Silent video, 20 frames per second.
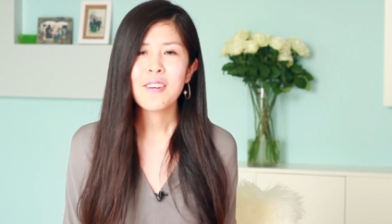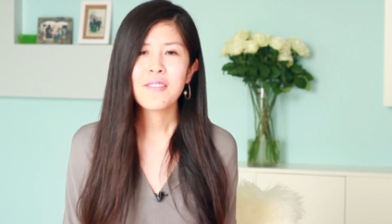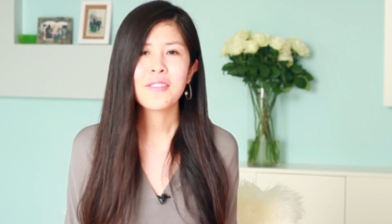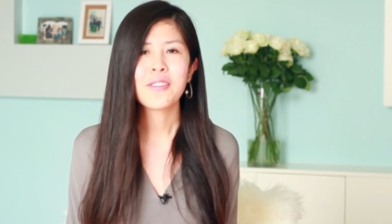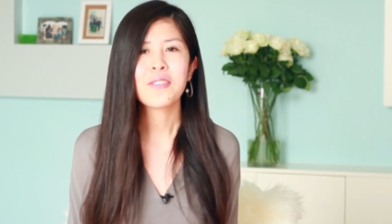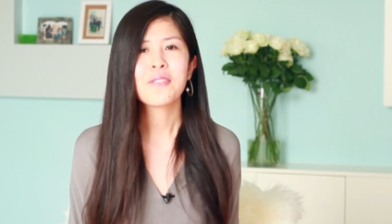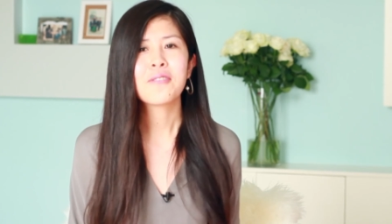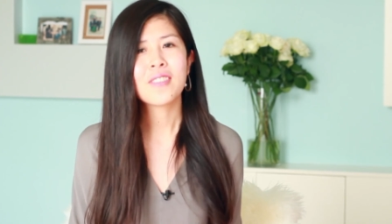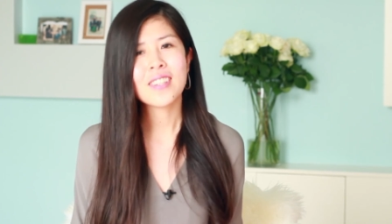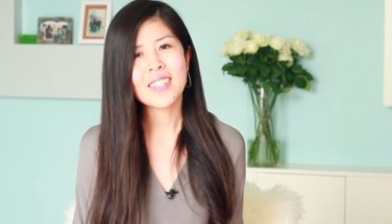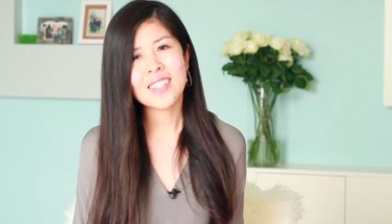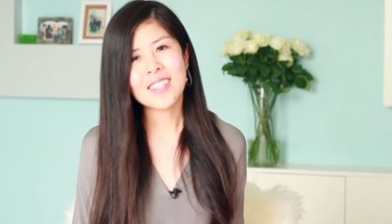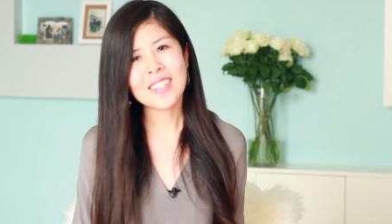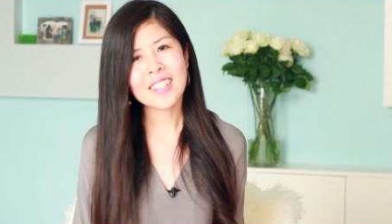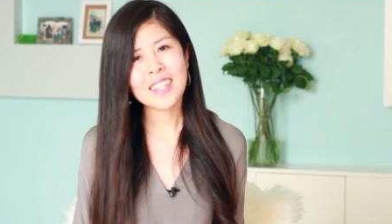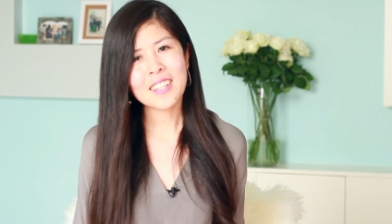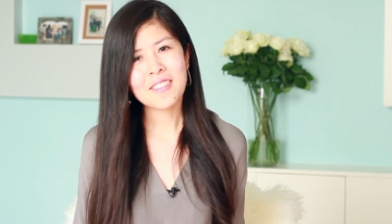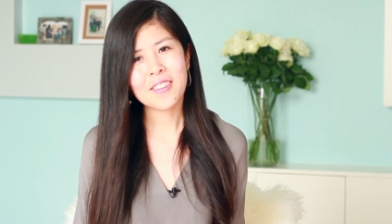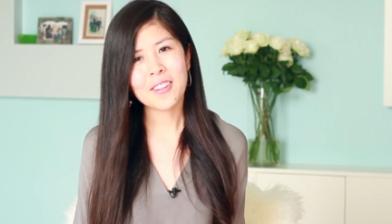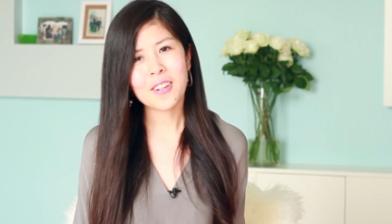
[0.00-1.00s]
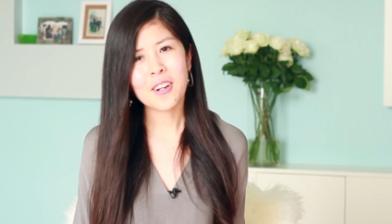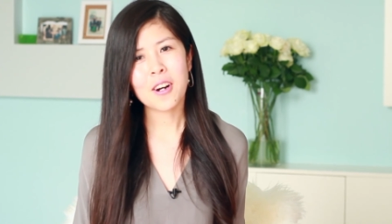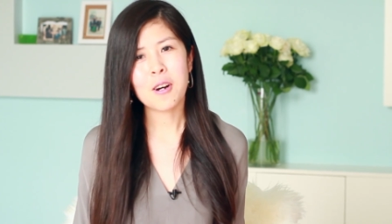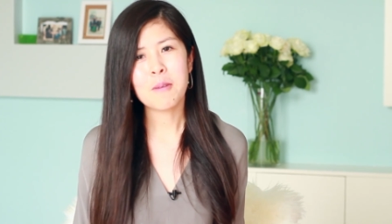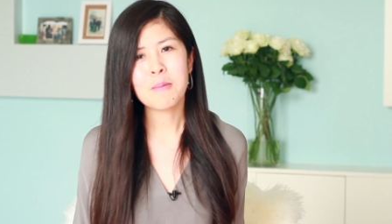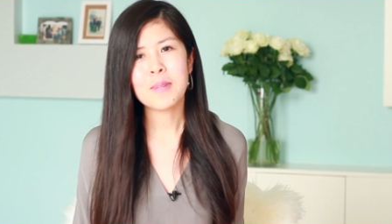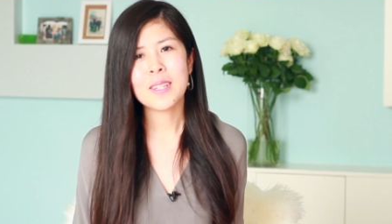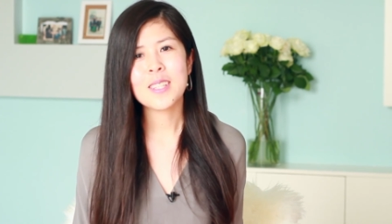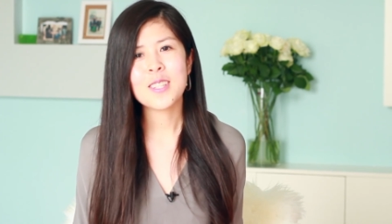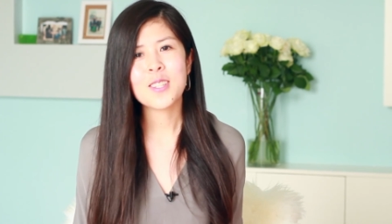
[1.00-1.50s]
feel free to leave a
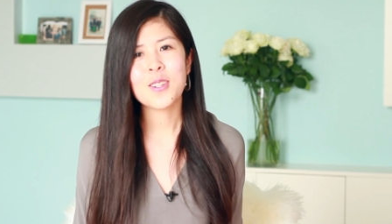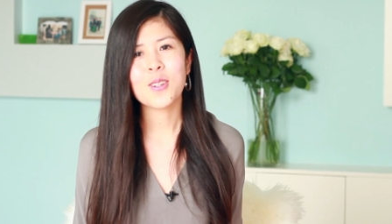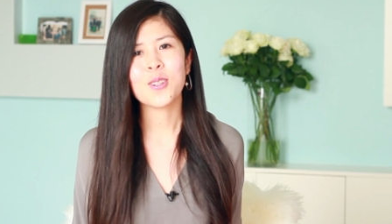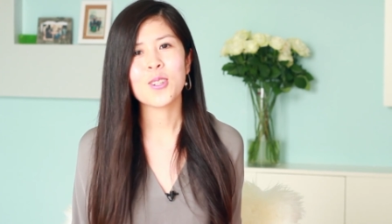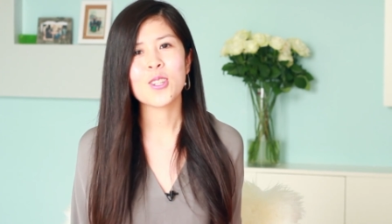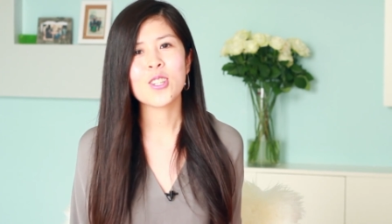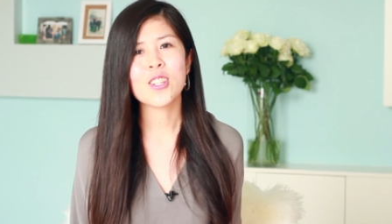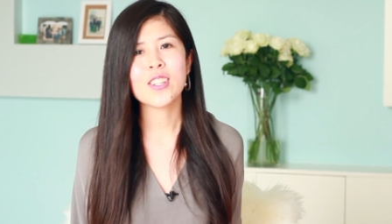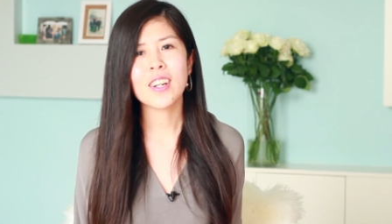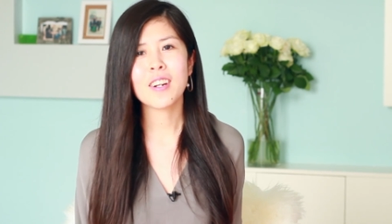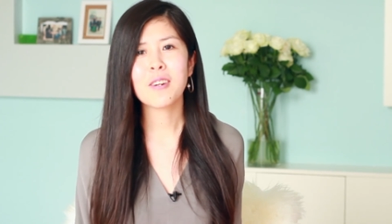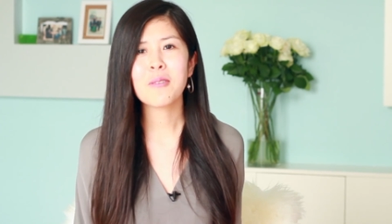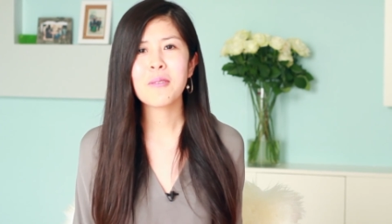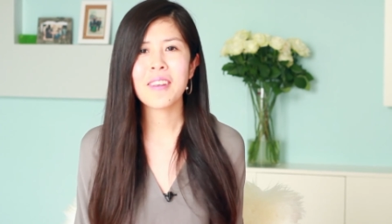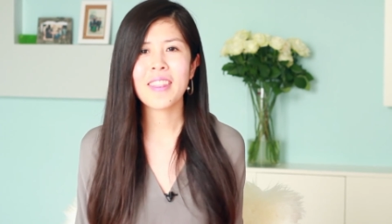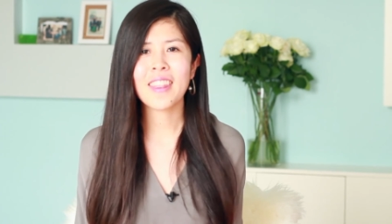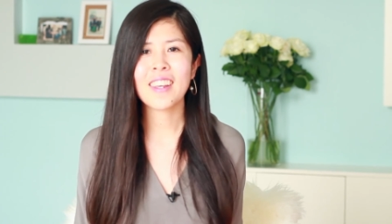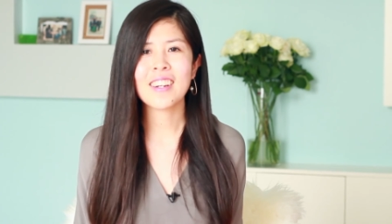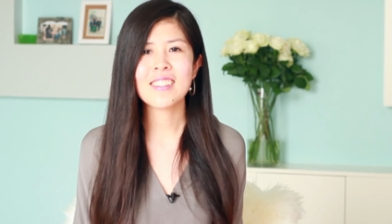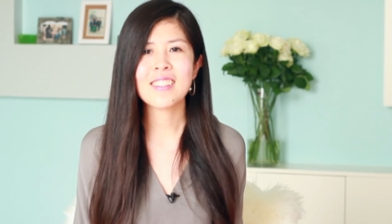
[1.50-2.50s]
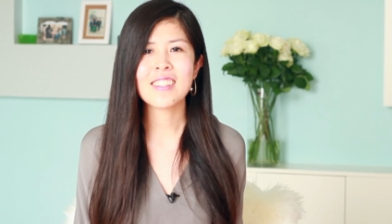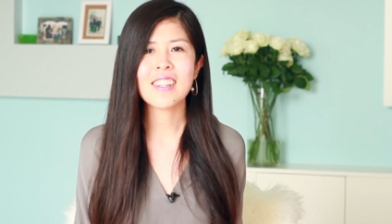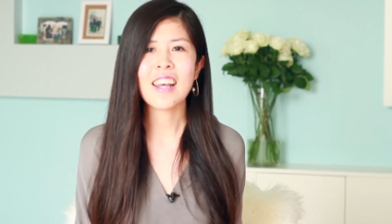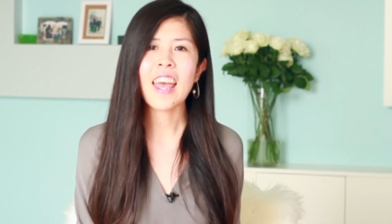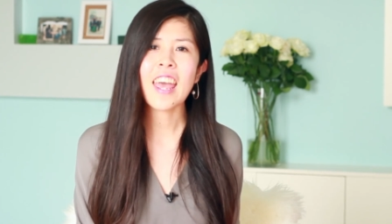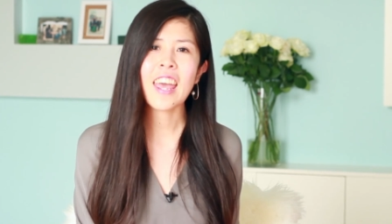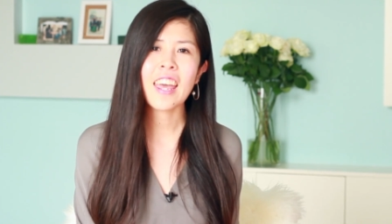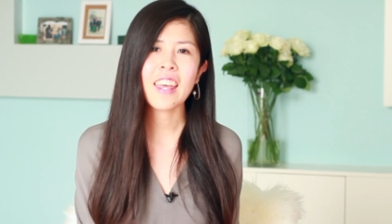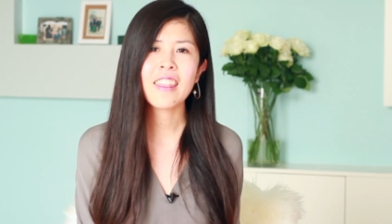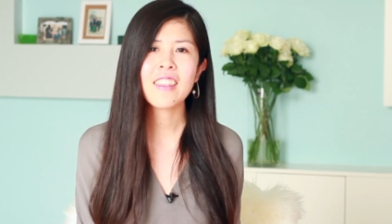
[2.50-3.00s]
comment or share with us
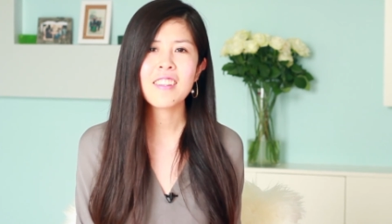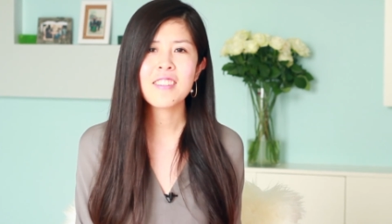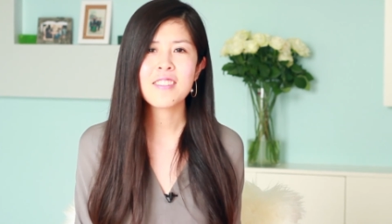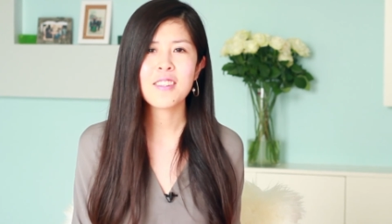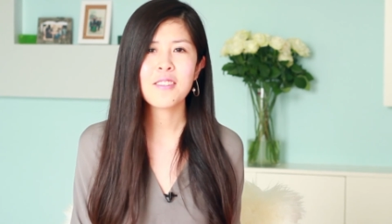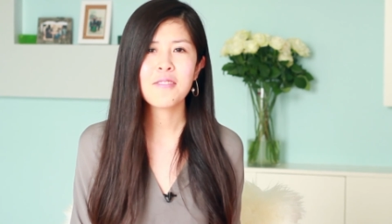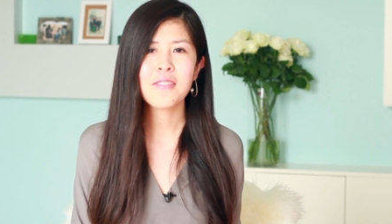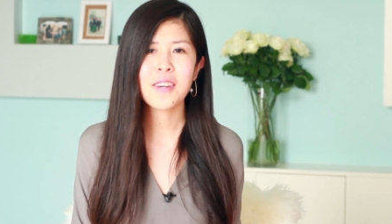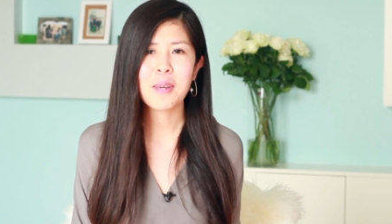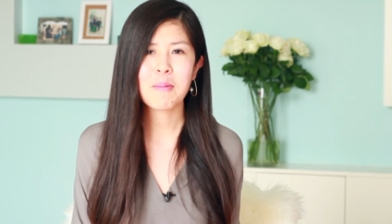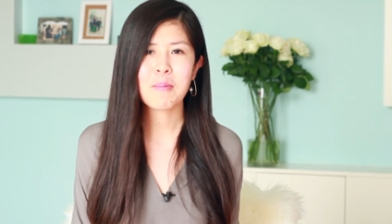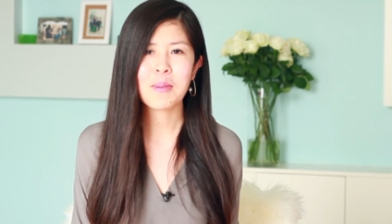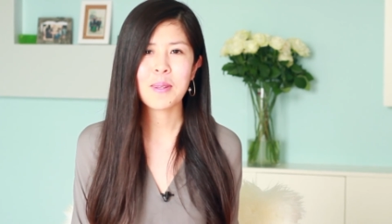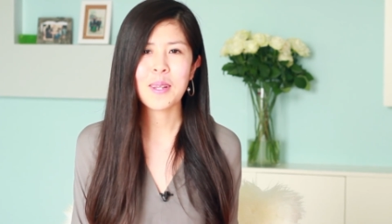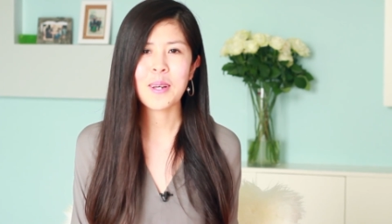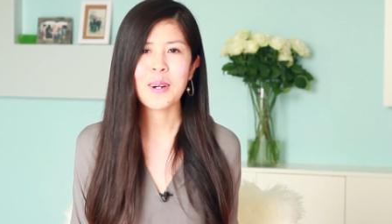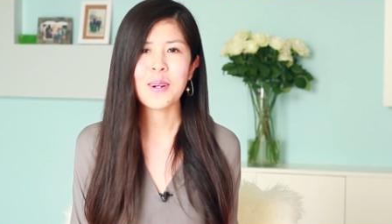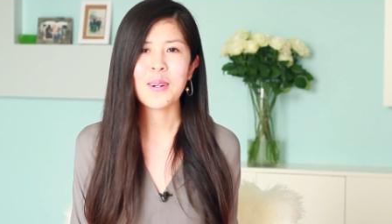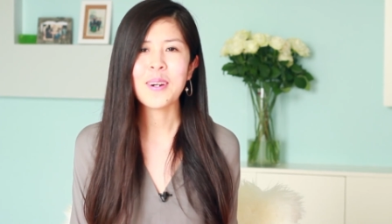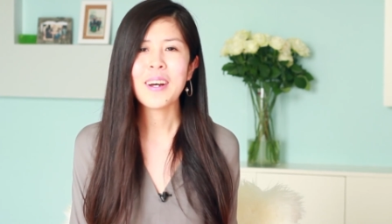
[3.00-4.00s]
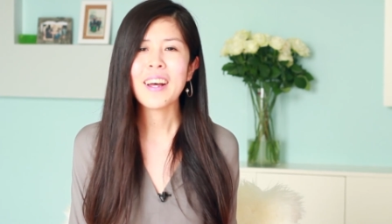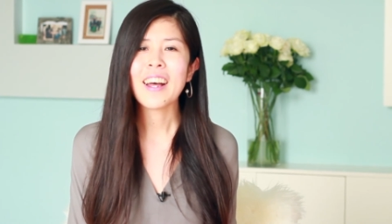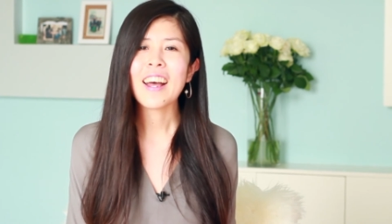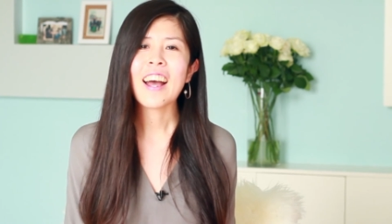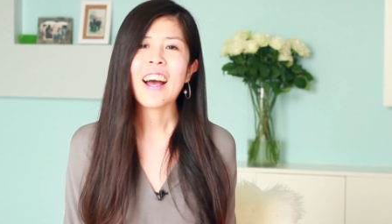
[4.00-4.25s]
in the survey below.